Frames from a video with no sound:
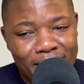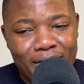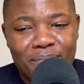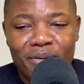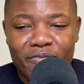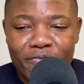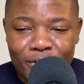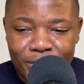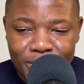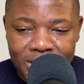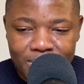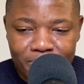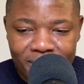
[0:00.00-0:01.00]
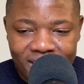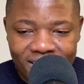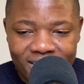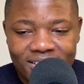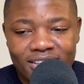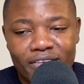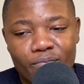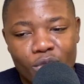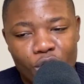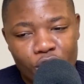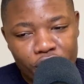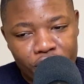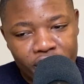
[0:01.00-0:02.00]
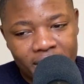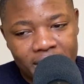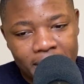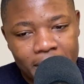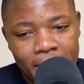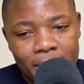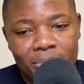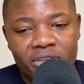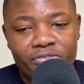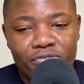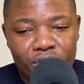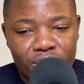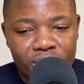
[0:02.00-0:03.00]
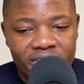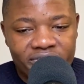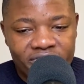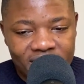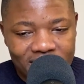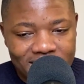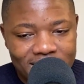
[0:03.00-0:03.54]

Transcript: Before you spend, earn. Before you invest,